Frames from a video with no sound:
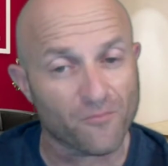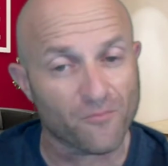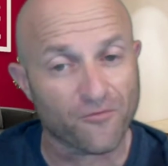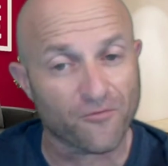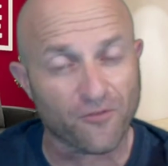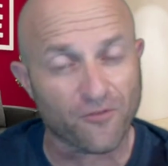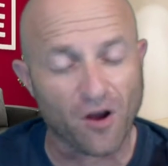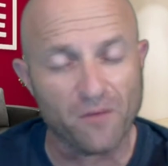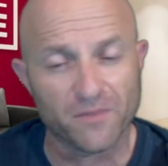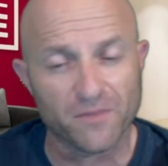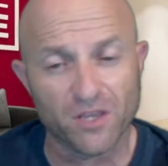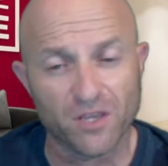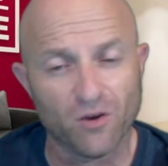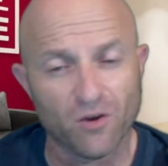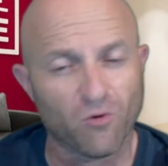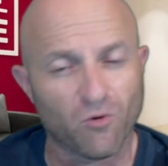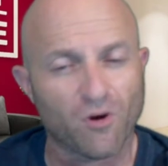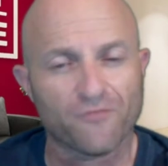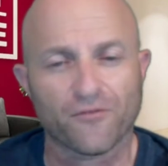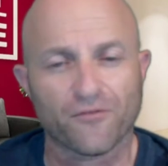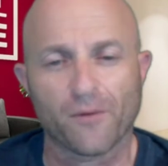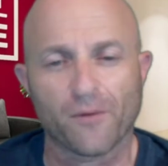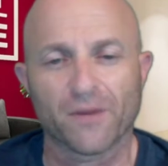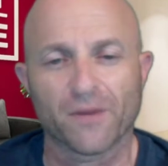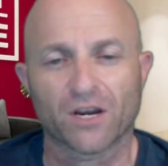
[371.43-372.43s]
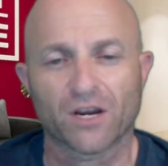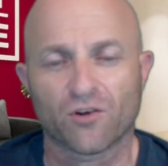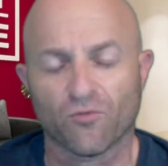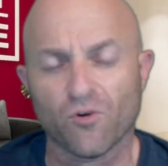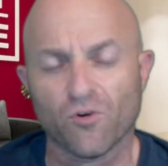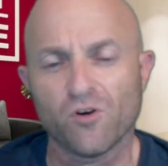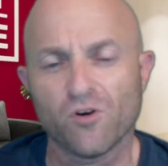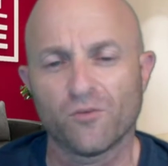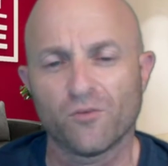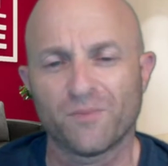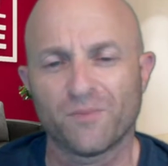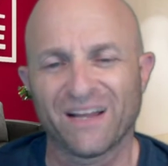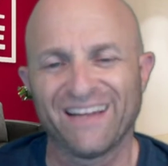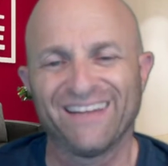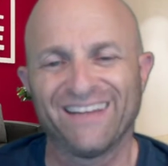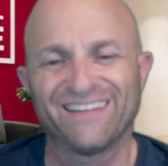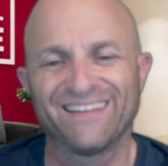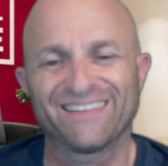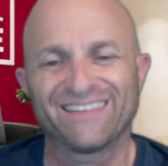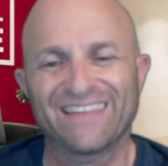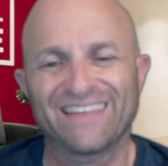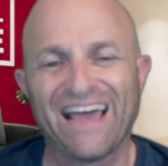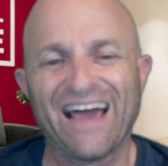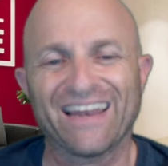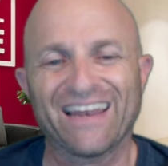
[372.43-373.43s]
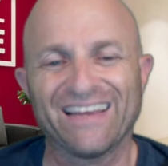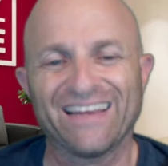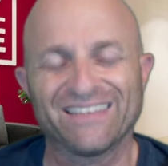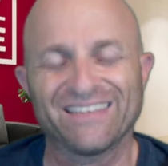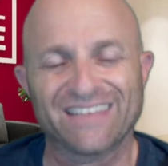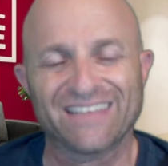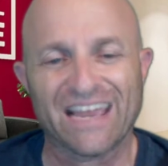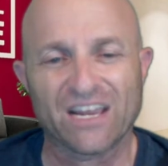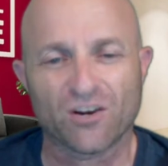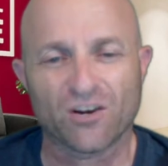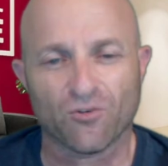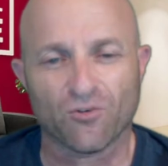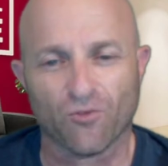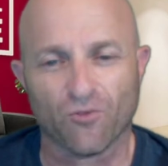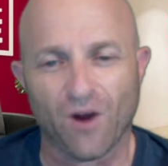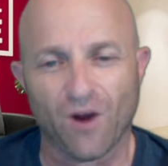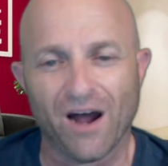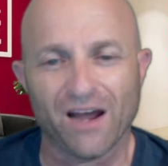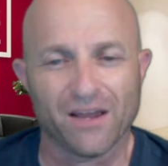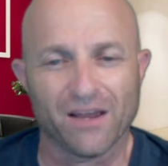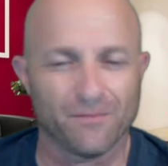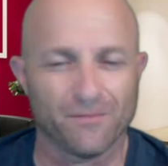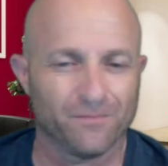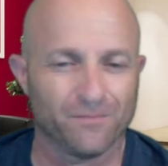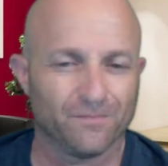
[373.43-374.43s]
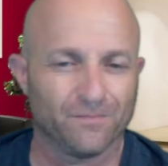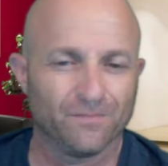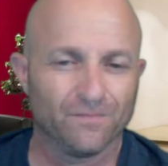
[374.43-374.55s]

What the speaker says: from you or from a group. That is a crime.